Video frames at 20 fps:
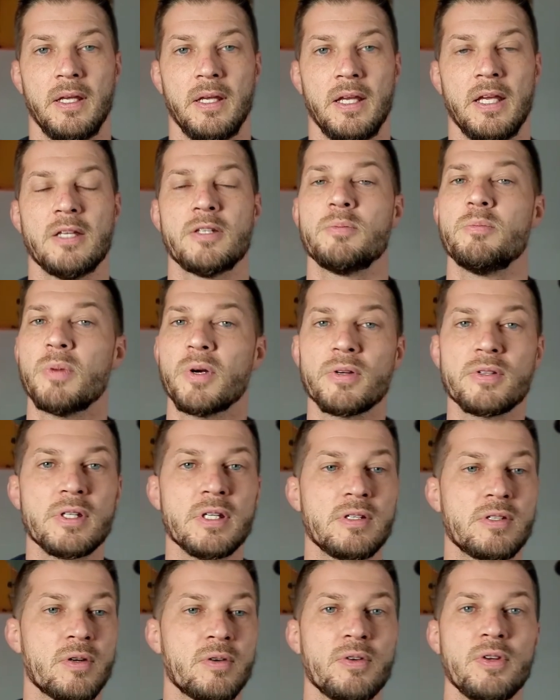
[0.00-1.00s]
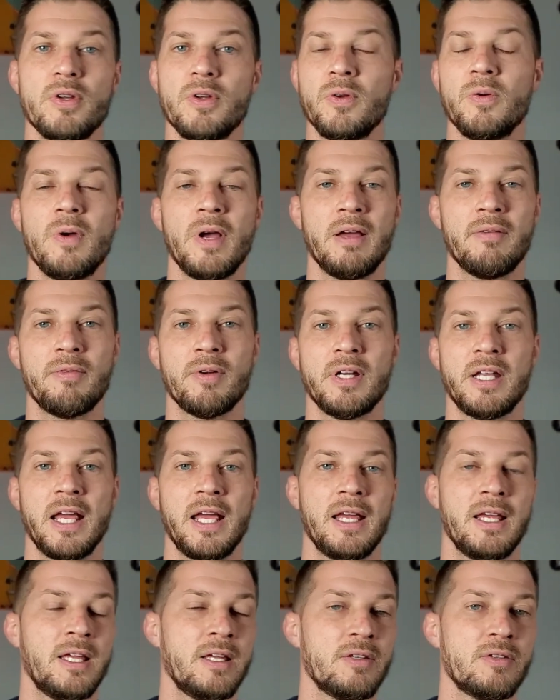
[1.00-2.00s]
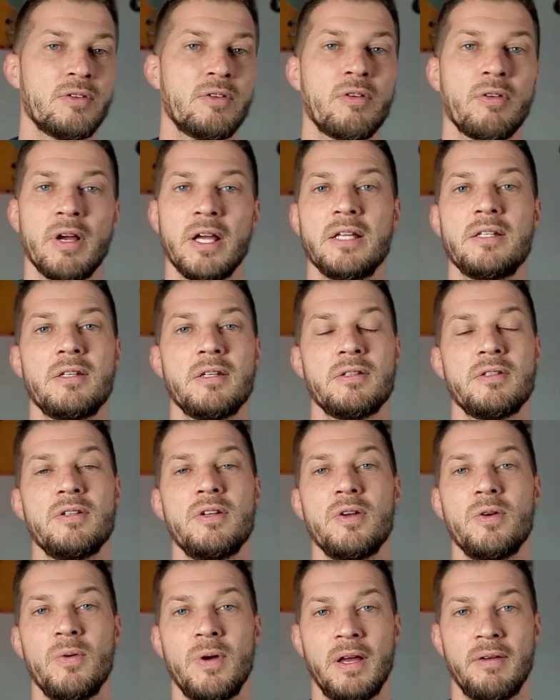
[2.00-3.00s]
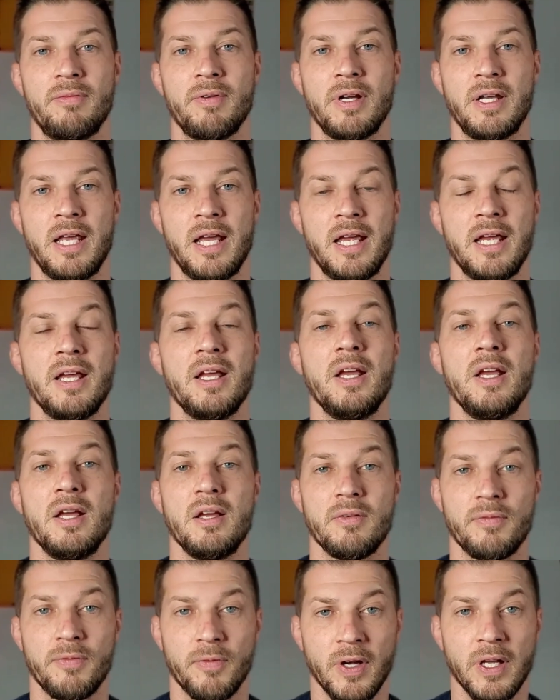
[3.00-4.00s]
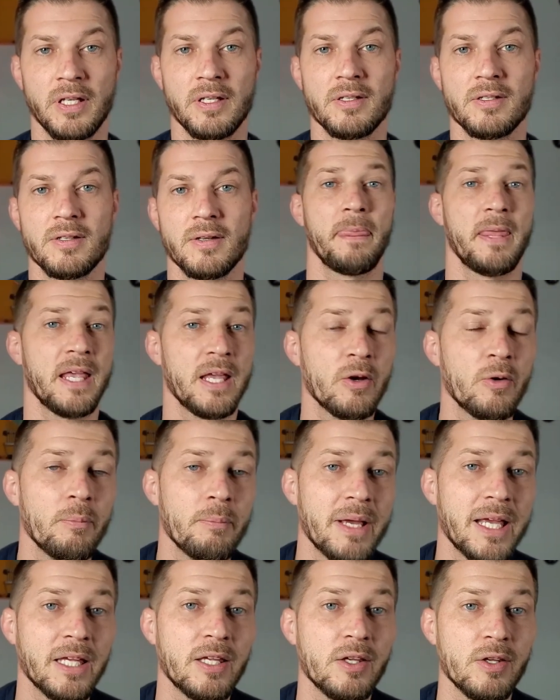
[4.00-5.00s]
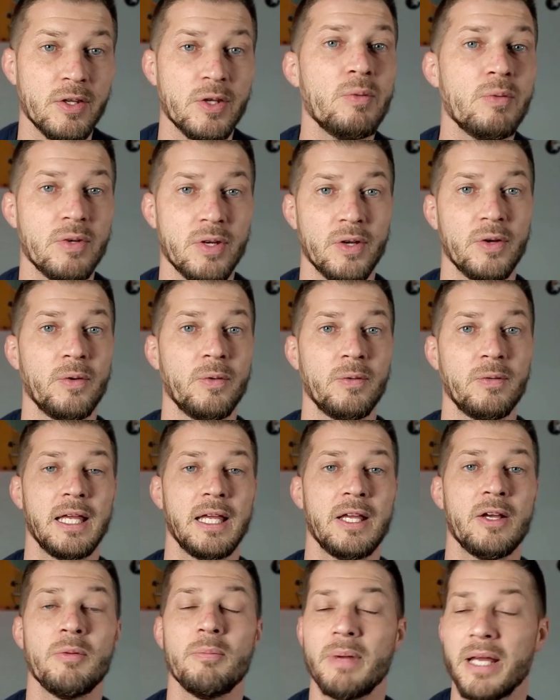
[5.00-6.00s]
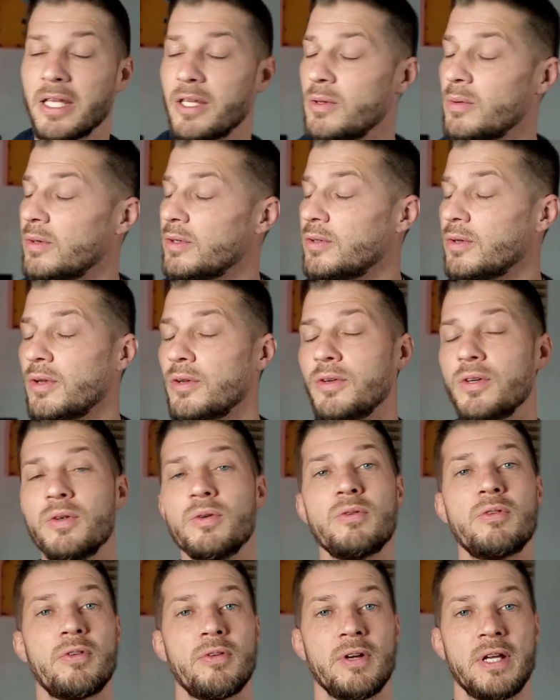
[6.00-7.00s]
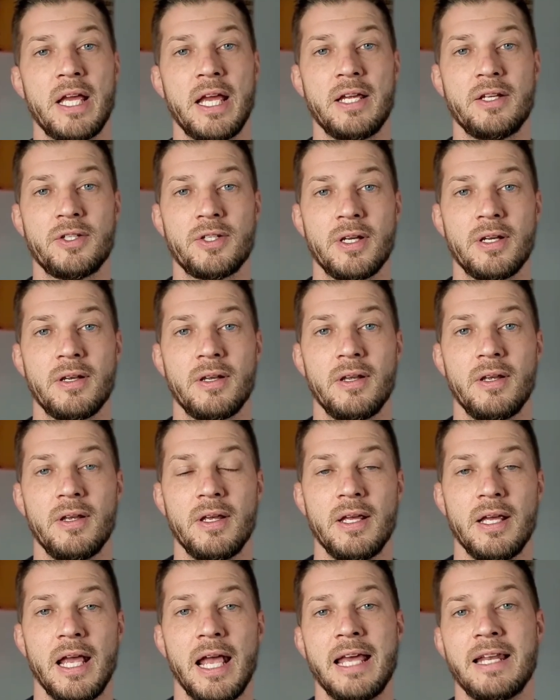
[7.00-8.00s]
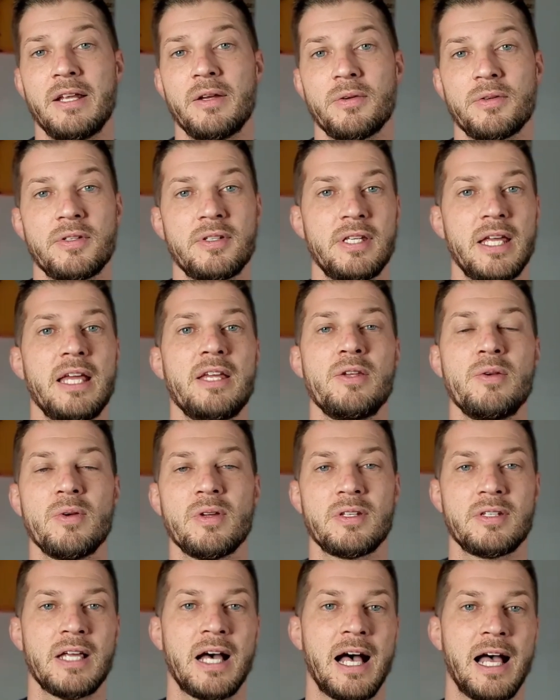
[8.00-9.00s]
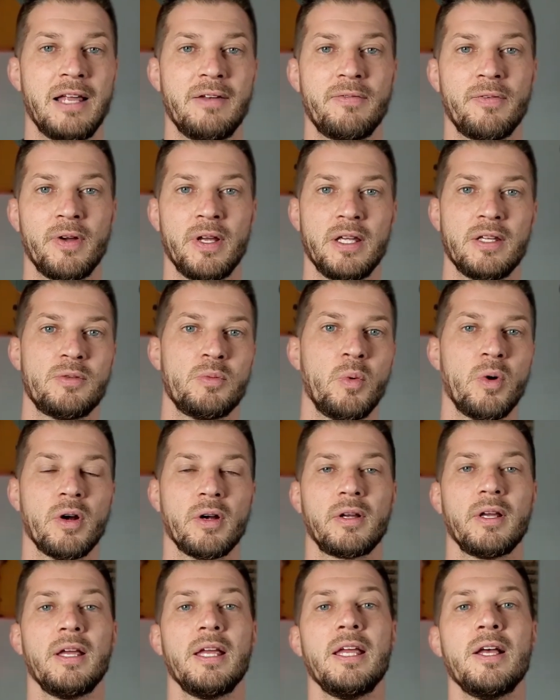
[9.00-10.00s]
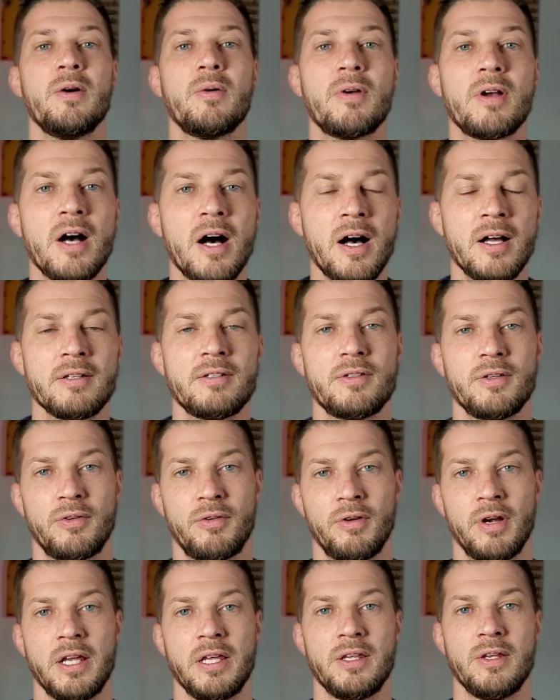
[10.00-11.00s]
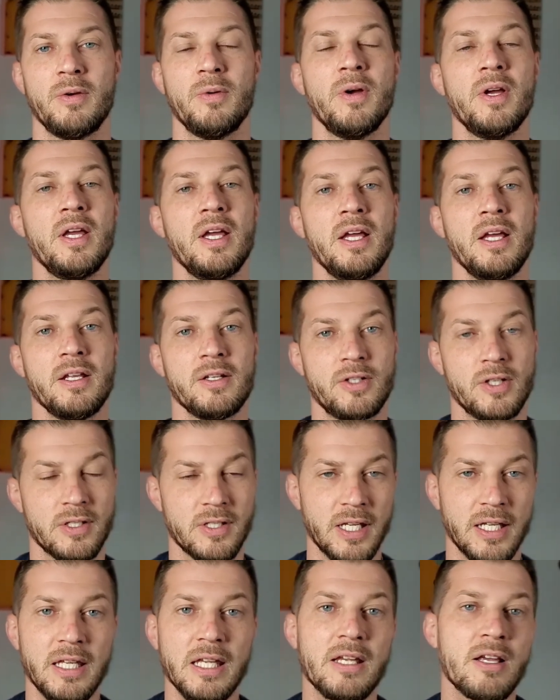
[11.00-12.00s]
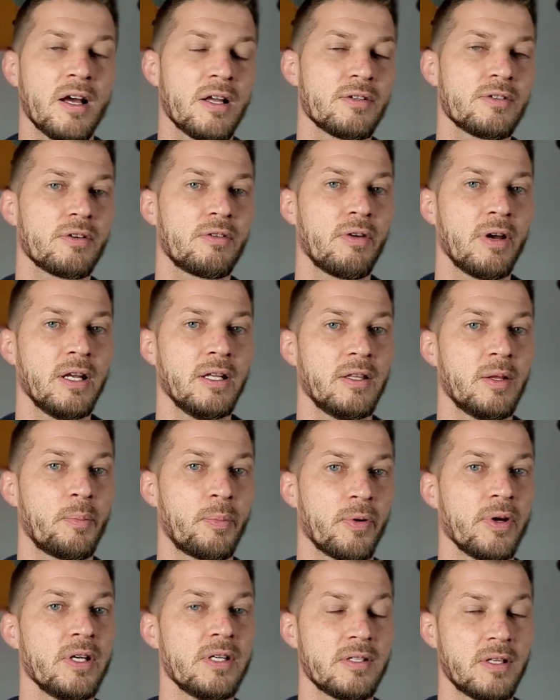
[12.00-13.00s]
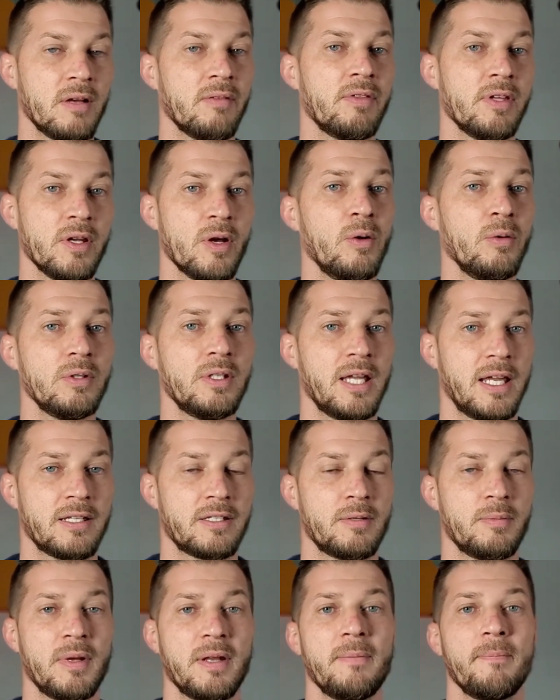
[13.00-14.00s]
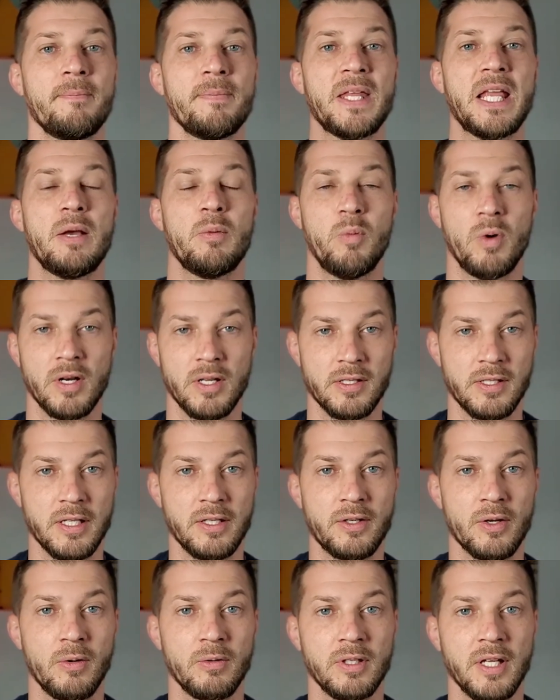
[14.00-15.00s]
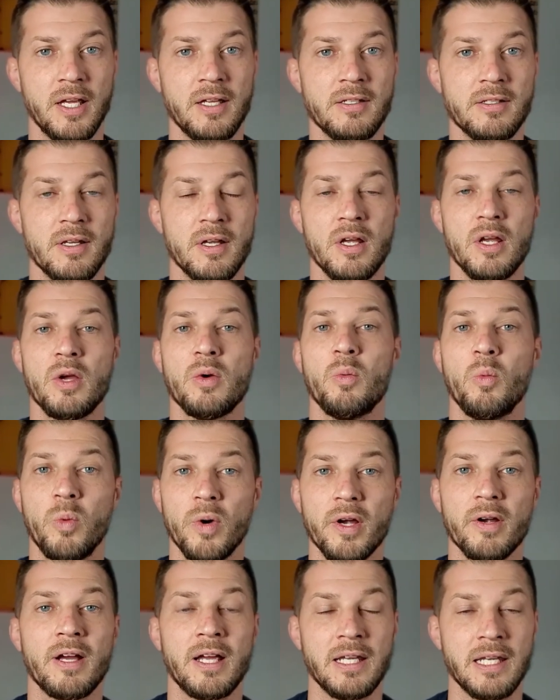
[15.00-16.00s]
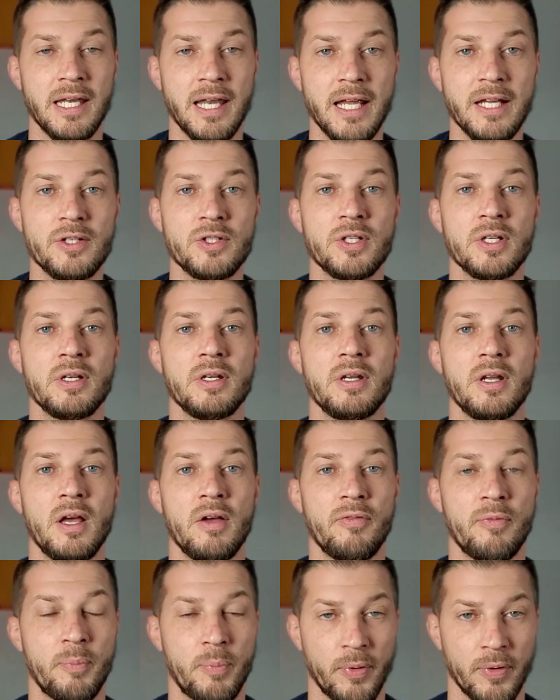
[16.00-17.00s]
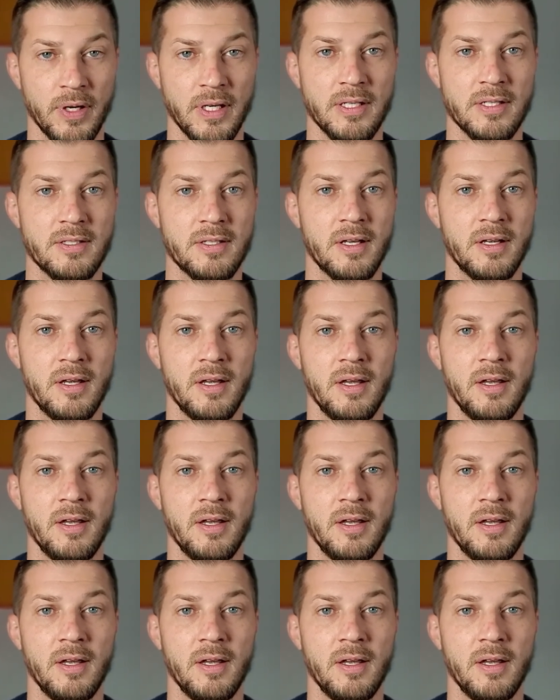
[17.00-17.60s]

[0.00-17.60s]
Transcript: His mercies are new every day. His grace is new every day. Friends, He'll make you new. He'll make you into a new creation, and He'll set you aside for His work. He'll consecrate you. Just like He consecrated the priests of the Old Testament. What has He told us? We're a nation of priests.